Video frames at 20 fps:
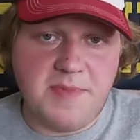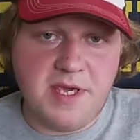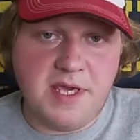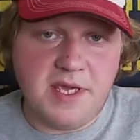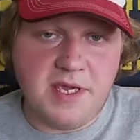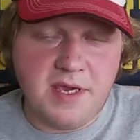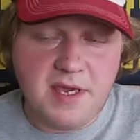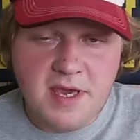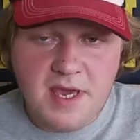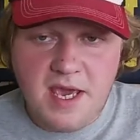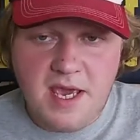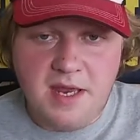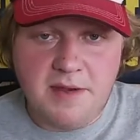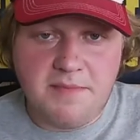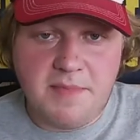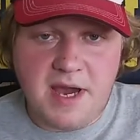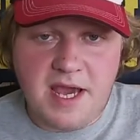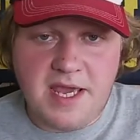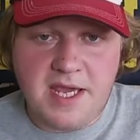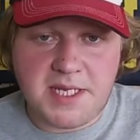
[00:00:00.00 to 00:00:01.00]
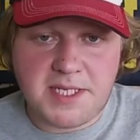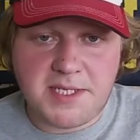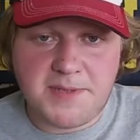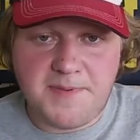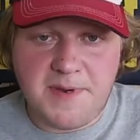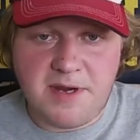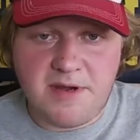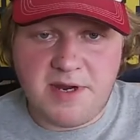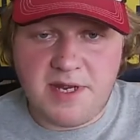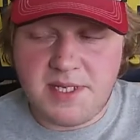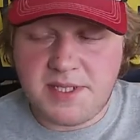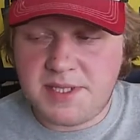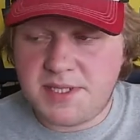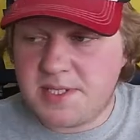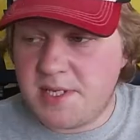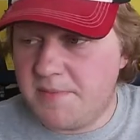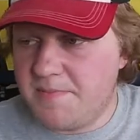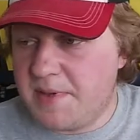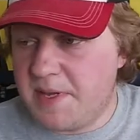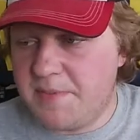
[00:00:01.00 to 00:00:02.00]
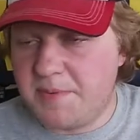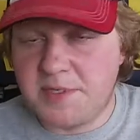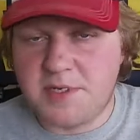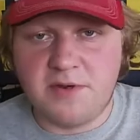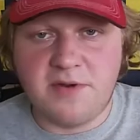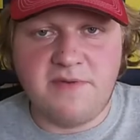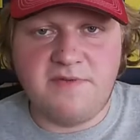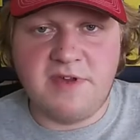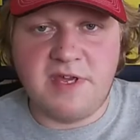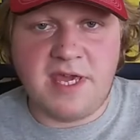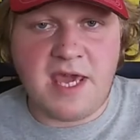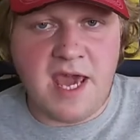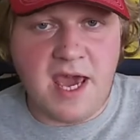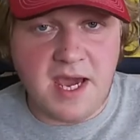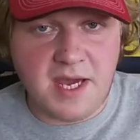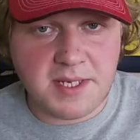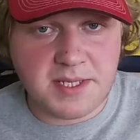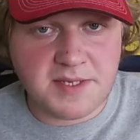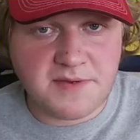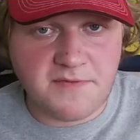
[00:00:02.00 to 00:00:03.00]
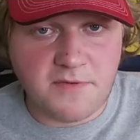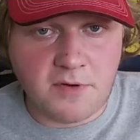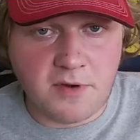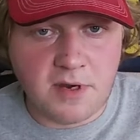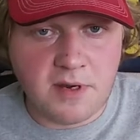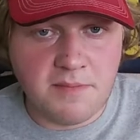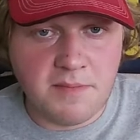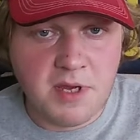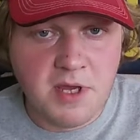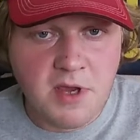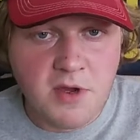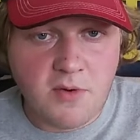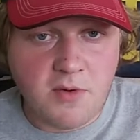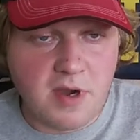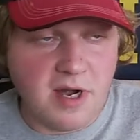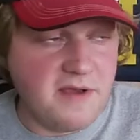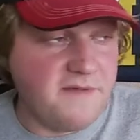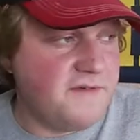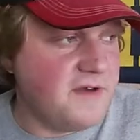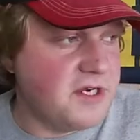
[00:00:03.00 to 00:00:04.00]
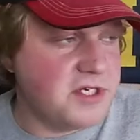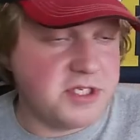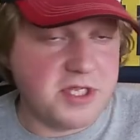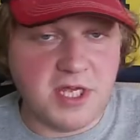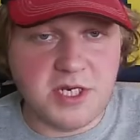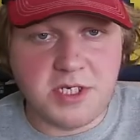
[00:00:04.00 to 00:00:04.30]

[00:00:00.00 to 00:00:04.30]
me in my experience. Some people don't even cast for them where I fish.